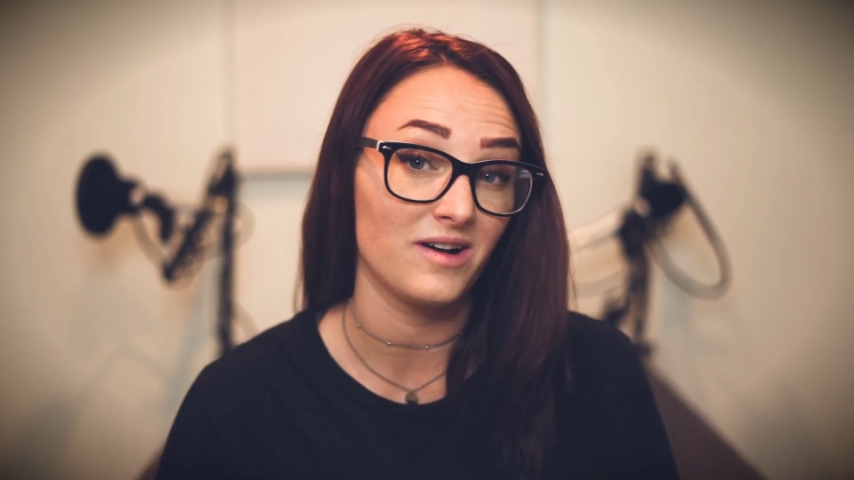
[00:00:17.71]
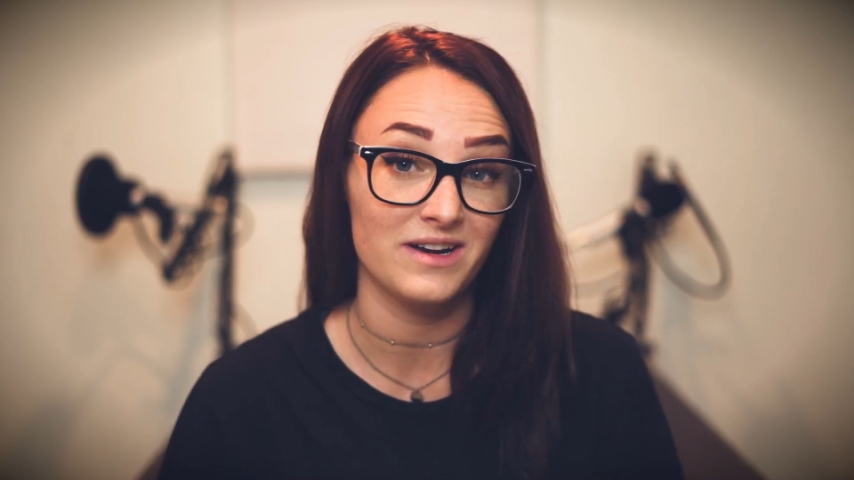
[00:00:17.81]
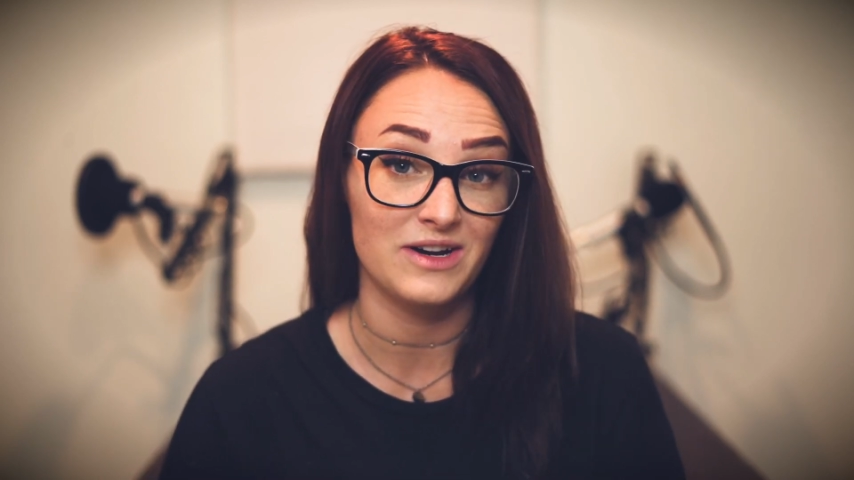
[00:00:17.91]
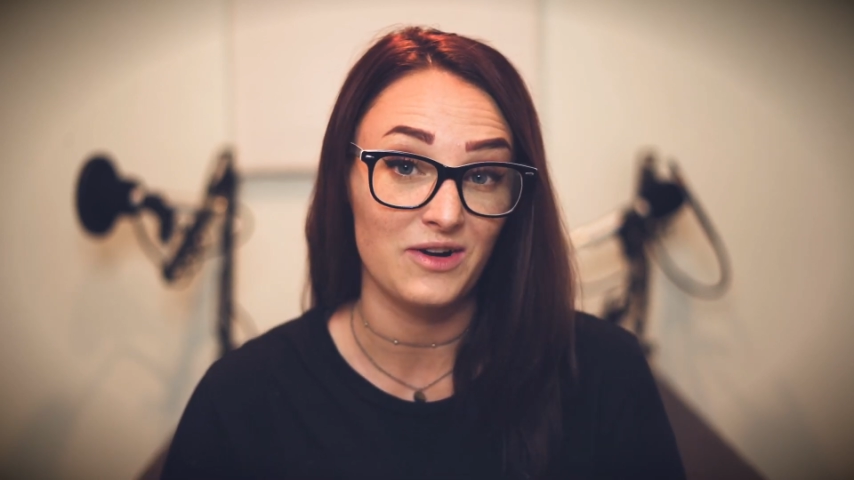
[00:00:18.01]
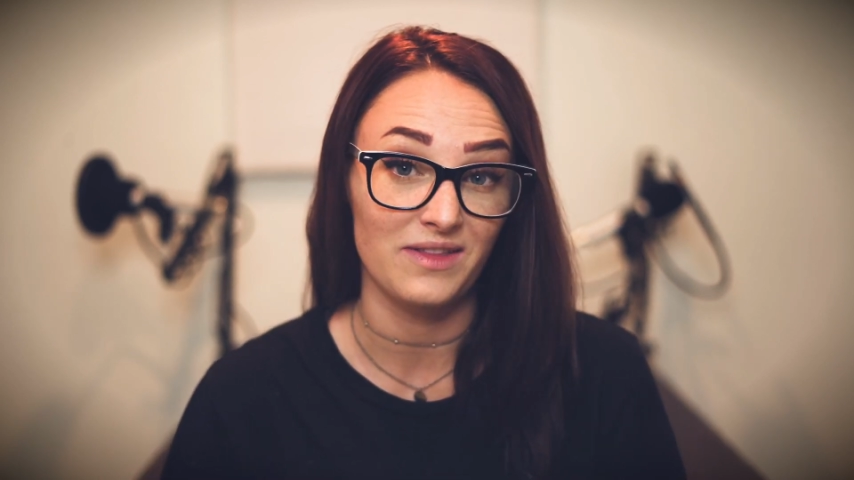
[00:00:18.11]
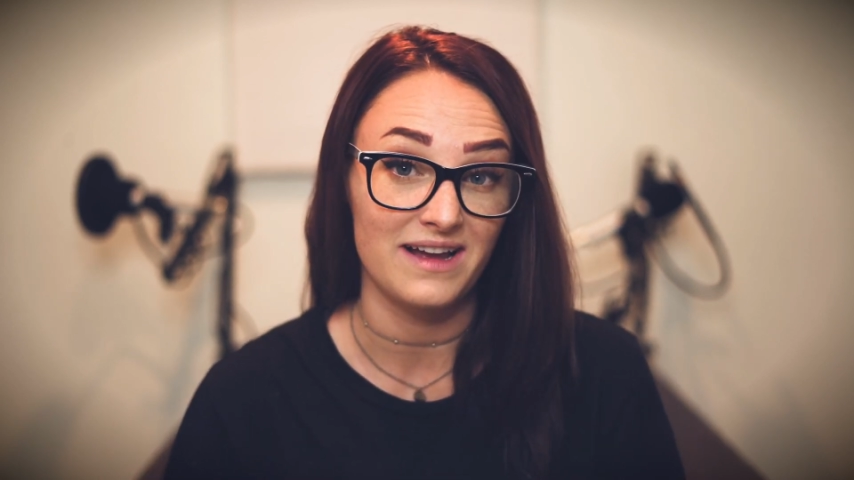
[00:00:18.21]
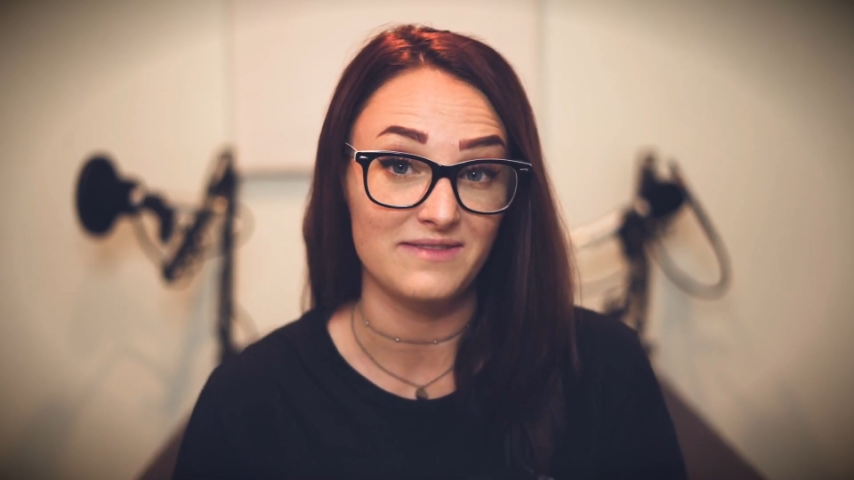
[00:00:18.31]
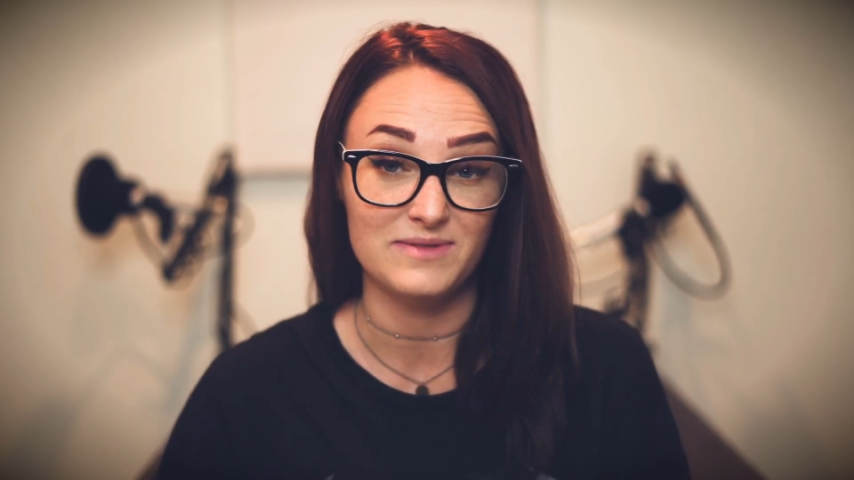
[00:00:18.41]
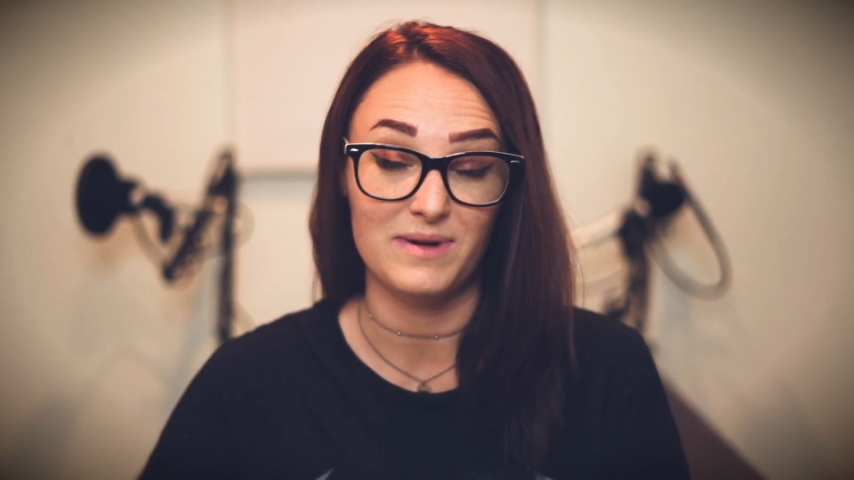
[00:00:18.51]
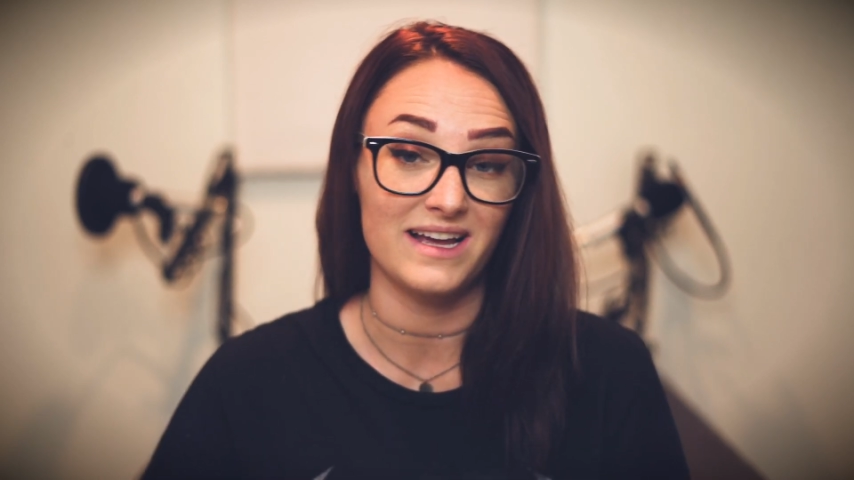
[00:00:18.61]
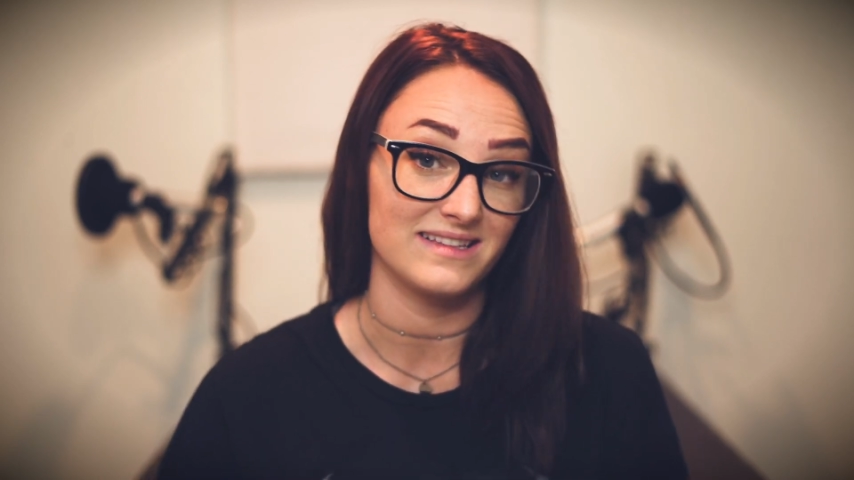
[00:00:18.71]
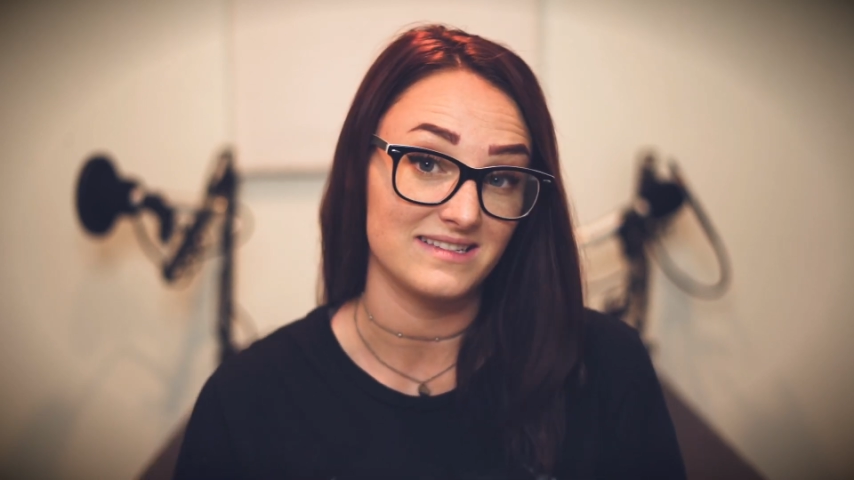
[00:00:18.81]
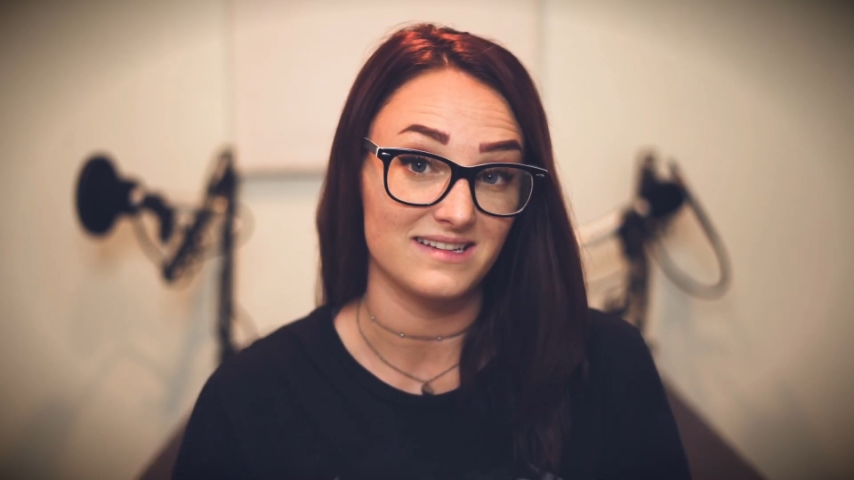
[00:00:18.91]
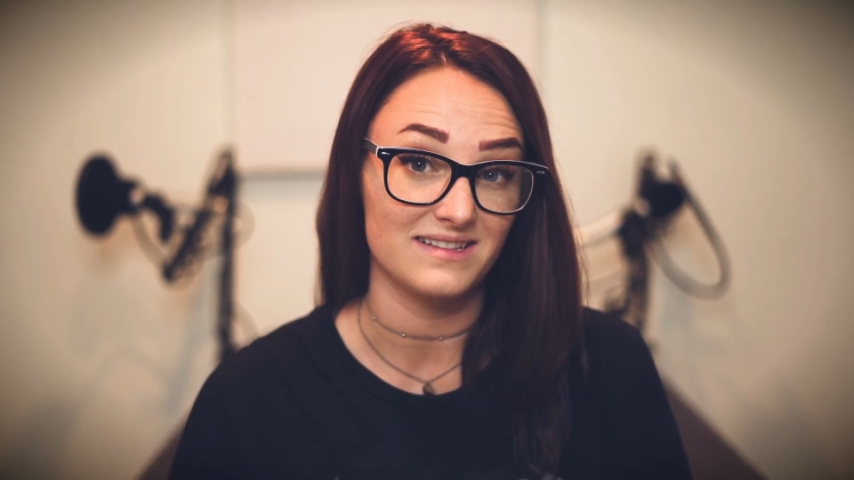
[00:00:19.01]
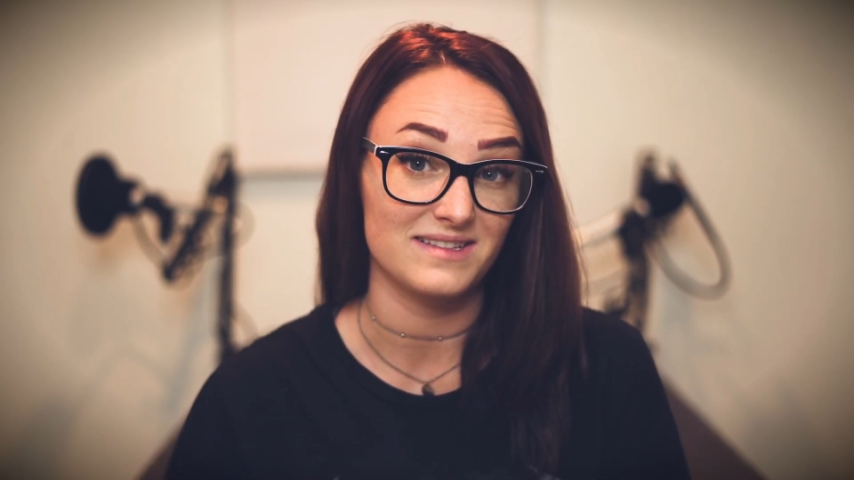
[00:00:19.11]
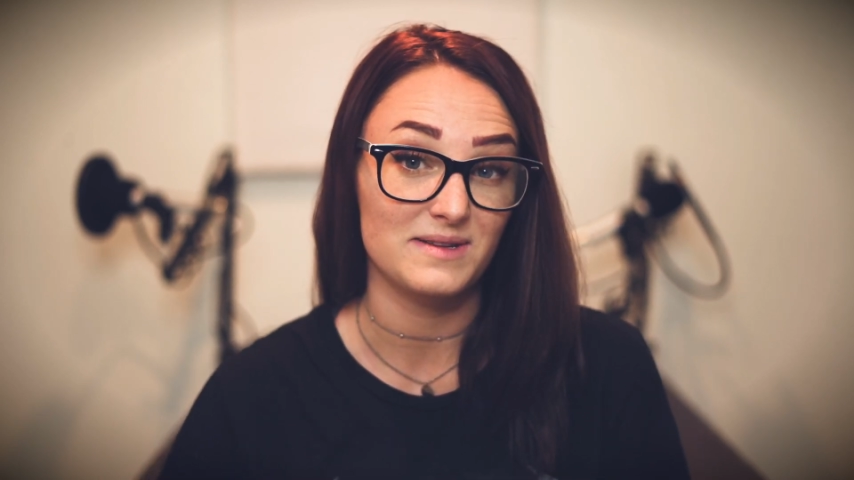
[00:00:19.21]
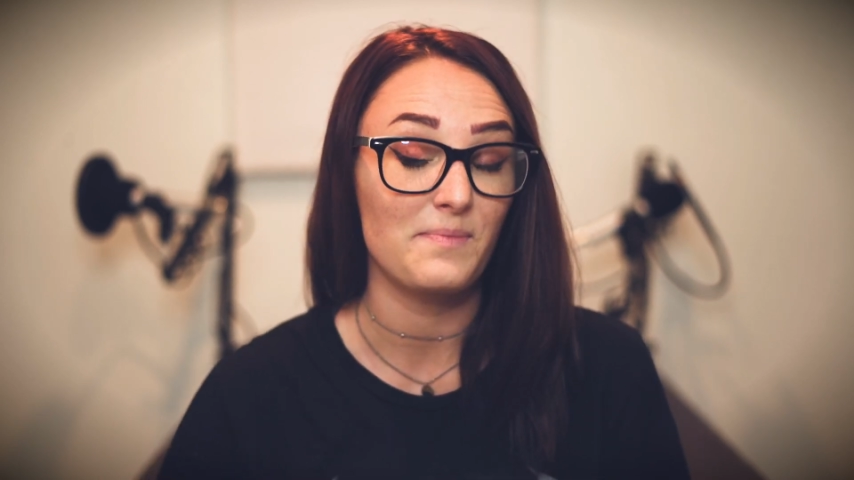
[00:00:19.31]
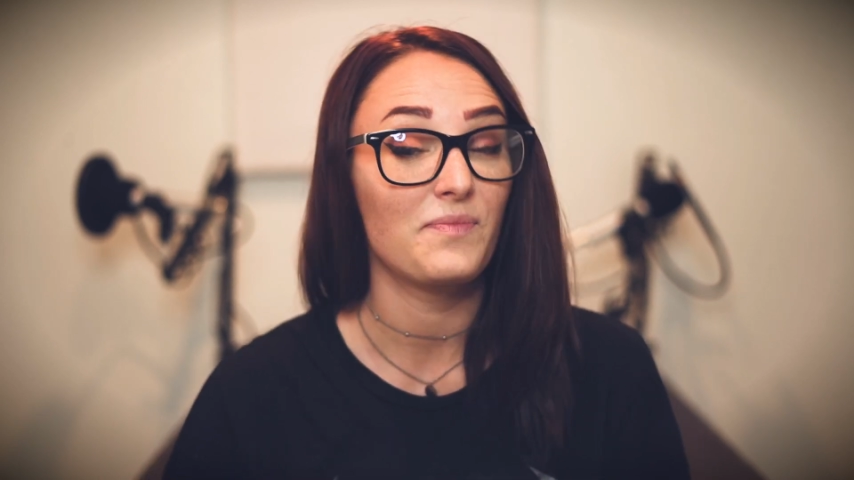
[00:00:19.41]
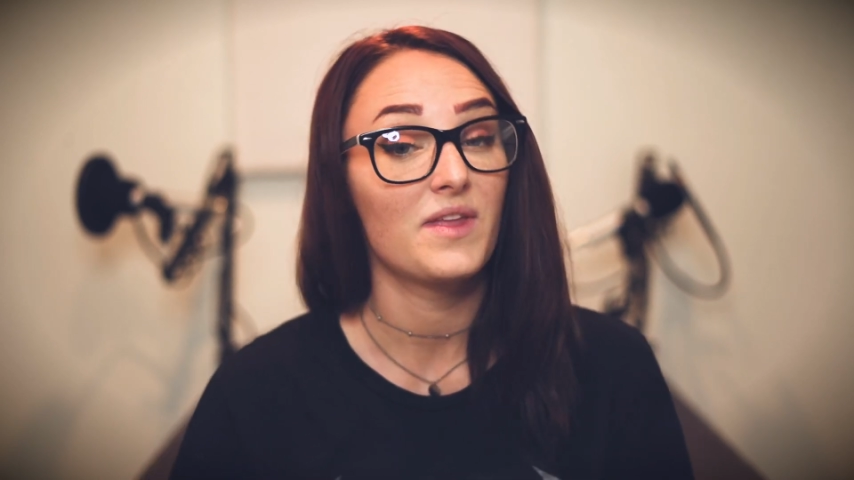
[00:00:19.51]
on in our lives behind the scenes.